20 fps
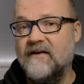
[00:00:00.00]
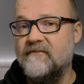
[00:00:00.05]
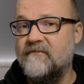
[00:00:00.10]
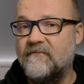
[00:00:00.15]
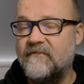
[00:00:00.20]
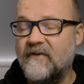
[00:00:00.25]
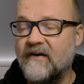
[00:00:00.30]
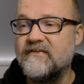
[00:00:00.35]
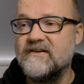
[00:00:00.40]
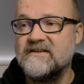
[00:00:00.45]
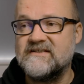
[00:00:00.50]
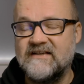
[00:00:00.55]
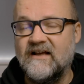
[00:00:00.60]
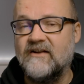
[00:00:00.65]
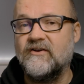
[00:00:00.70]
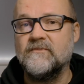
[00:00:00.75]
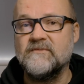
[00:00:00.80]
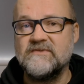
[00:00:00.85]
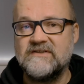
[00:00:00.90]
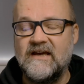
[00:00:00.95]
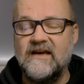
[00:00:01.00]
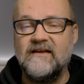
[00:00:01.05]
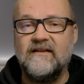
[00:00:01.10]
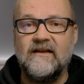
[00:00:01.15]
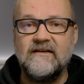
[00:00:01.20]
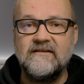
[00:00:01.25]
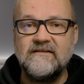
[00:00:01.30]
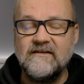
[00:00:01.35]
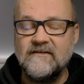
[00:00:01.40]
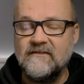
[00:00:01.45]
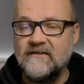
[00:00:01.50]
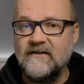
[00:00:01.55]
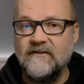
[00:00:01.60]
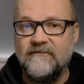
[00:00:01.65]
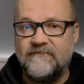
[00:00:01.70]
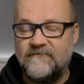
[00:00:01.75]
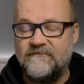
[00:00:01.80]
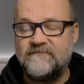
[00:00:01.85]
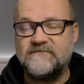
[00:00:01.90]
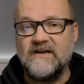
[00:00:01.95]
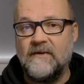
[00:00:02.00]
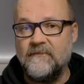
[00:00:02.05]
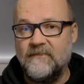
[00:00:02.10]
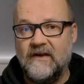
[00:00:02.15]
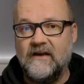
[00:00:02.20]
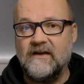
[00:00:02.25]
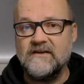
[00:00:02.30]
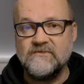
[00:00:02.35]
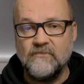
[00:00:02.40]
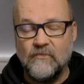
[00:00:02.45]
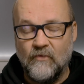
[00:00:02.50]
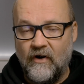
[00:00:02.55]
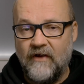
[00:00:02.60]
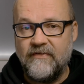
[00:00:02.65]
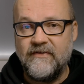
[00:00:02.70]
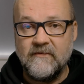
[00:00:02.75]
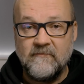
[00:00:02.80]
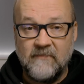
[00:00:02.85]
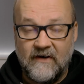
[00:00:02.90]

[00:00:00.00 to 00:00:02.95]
very seldom say that if something is worth it,